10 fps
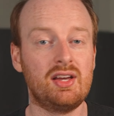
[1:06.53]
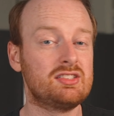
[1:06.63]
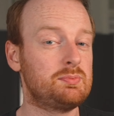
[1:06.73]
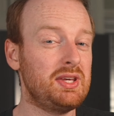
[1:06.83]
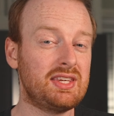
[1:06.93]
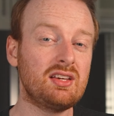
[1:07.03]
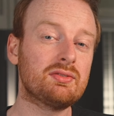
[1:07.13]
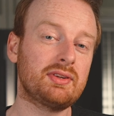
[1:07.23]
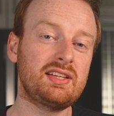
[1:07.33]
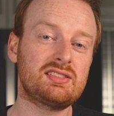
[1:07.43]
Speaking
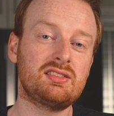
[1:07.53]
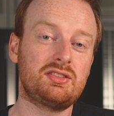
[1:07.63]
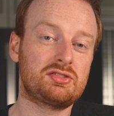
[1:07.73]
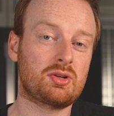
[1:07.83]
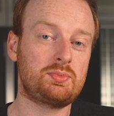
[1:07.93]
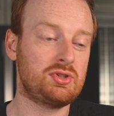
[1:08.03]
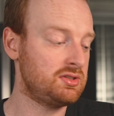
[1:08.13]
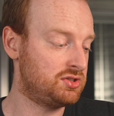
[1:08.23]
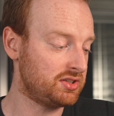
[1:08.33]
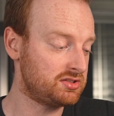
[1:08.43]
of links in the
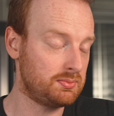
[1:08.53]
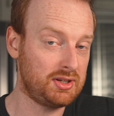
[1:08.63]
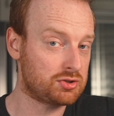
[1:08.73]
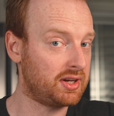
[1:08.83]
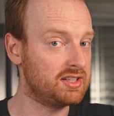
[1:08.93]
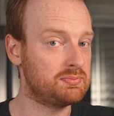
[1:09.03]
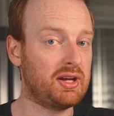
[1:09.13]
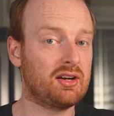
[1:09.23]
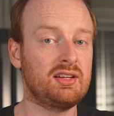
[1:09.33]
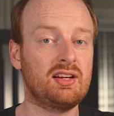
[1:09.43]
description, just to be
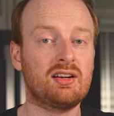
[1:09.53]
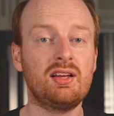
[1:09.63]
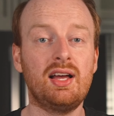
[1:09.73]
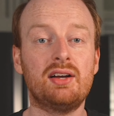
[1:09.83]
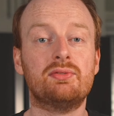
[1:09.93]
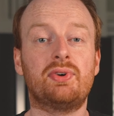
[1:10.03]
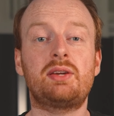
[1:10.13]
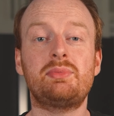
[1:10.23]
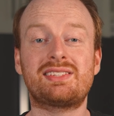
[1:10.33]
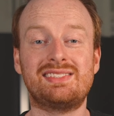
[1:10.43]
transparent here,
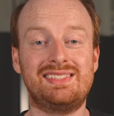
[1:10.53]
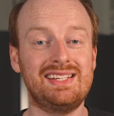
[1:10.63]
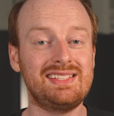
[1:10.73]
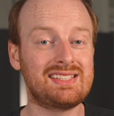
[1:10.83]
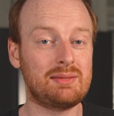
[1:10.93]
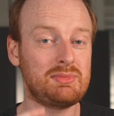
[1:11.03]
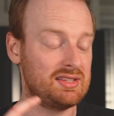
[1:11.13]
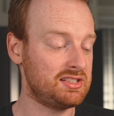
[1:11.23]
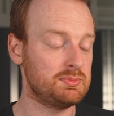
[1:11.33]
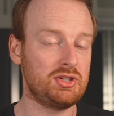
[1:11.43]
Vitamix did send me
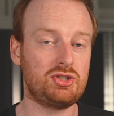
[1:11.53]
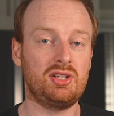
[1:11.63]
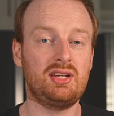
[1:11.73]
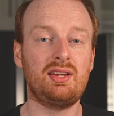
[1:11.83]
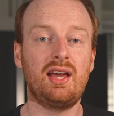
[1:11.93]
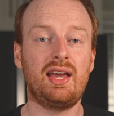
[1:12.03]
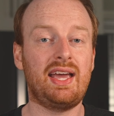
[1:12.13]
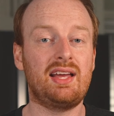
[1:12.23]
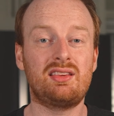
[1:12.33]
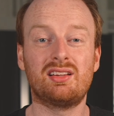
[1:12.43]
this machine,
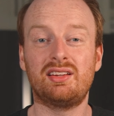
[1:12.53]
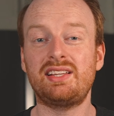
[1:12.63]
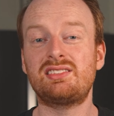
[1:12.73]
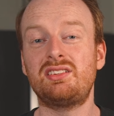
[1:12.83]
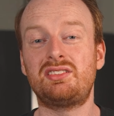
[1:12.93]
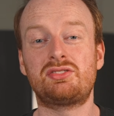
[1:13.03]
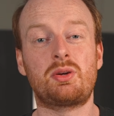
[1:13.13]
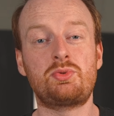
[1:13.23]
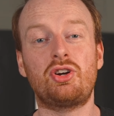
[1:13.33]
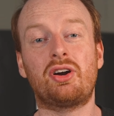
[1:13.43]
and the links in the
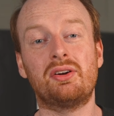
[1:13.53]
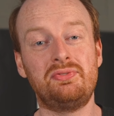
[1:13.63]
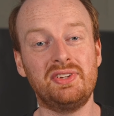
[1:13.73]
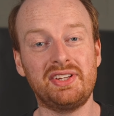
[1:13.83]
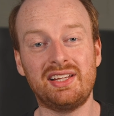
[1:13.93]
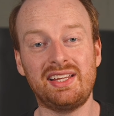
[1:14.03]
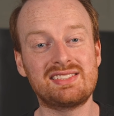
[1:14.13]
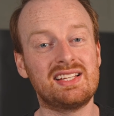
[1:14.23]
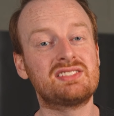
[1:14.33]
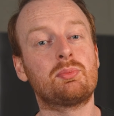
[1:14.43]
description are affiliate
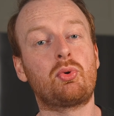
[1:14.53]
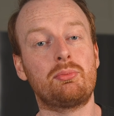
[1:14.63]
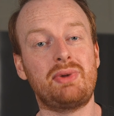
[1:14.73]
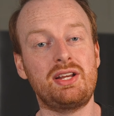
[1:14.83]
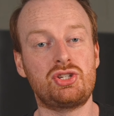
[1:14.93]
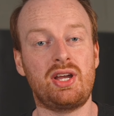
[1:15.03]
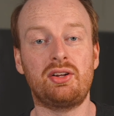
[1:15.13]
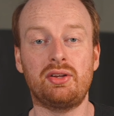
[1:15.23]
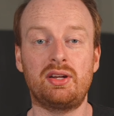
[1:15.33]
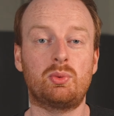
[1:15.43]
links that support my
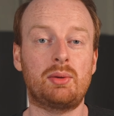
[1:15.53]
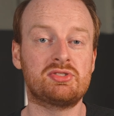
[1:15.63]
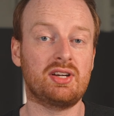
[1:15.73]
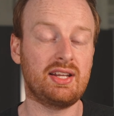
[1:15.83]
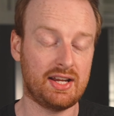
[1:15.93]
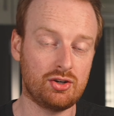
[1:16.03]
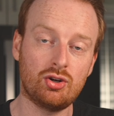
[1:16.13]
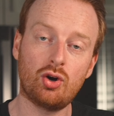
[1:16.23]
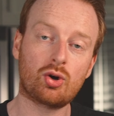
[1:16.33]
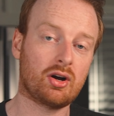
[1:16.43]
channel and website at
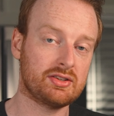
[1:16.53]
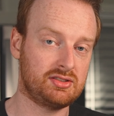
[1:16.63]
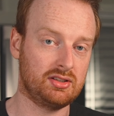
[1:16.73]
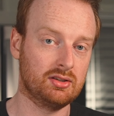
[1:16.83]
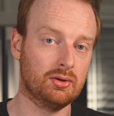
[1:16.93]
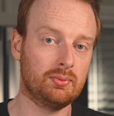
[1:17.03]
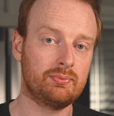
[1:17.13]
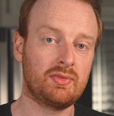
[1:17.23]
no cost to you.